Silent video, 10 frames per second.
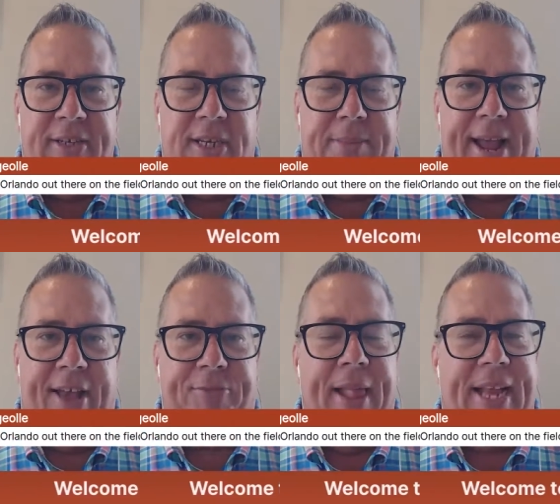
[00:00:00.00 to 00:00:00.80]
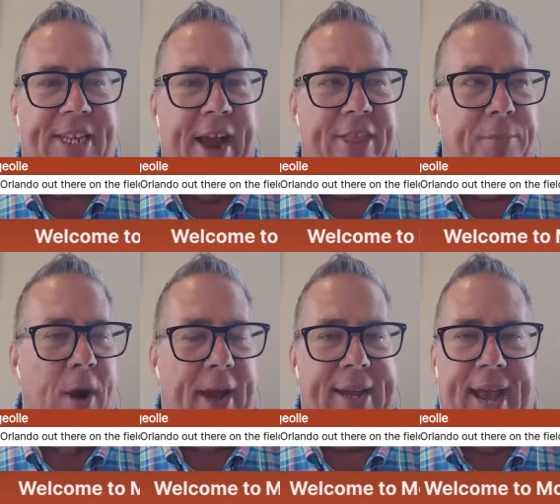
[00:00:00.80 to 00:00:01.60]
Somebody asked me last night in the
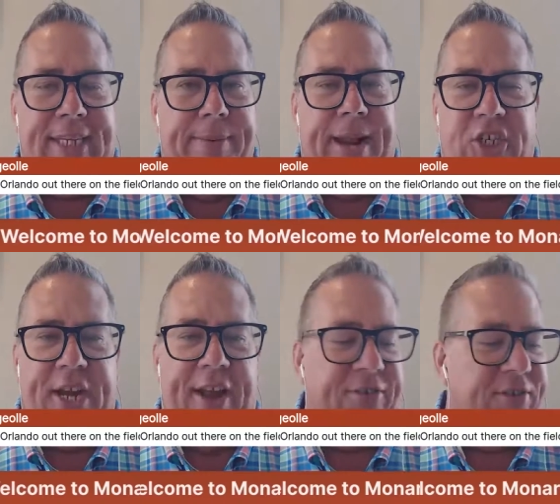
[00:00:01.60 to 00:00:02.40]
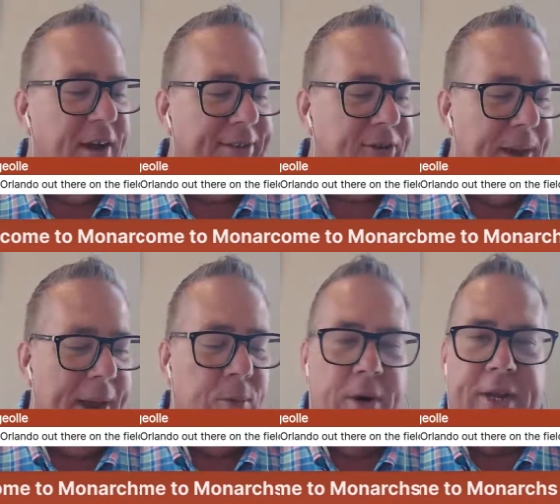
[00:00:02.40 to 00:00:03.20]
broadcast, haven't had a chance to talk to him.
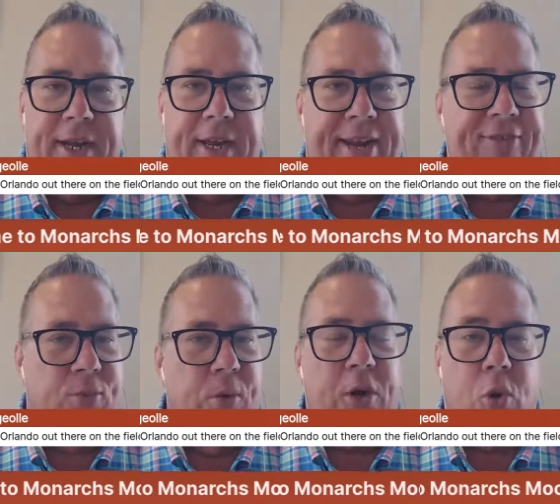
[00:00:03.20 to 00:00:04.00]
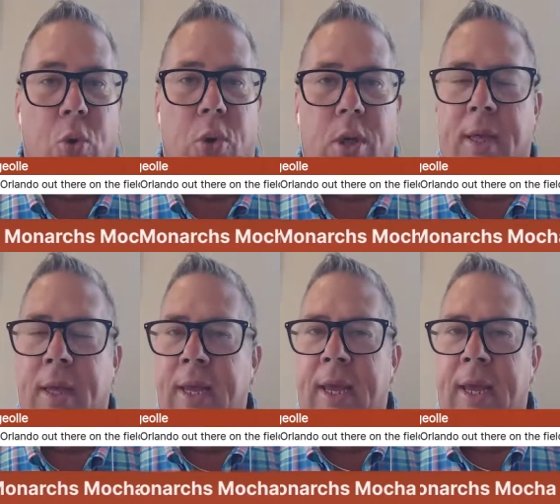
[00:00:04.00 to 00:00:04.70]
I really did. He's really cool.